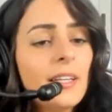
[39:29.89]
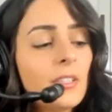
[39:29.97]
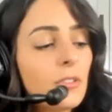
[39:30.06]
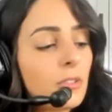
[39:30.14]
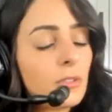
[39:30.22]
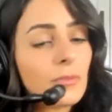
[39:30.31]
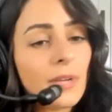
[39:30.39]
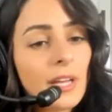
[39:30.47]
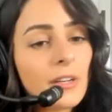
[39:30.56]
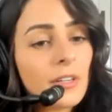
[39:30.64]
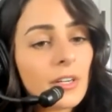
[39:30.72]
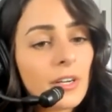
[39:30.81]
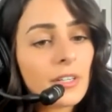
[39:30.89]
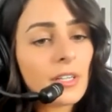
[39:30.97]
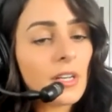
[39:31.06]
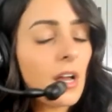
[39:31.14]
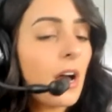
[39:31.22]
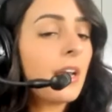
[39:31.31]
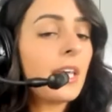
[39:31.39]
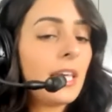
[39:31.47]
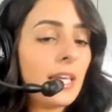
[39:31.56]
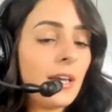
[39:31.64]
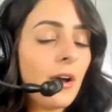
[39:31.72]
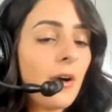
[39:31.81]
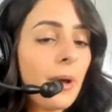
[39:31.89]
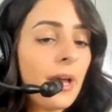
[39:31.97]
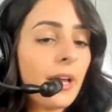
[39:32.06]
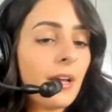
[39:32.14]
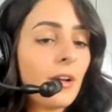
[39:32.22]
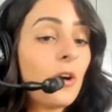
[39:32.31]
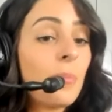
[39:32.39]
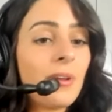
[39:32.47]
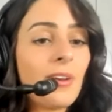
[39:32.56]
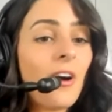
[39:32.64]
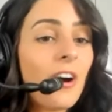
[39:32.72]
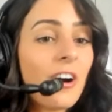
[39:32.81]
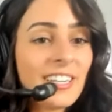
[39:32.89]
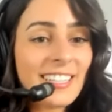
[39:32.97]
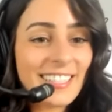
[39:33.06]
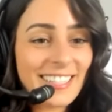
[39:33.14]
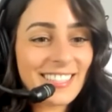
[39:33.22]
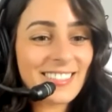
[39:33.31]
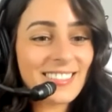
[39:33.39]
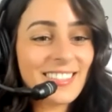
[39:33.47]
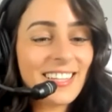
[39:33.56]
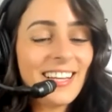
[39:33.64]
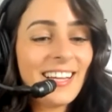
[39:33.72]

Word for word: surrendered, non-egoic, open-heartedness,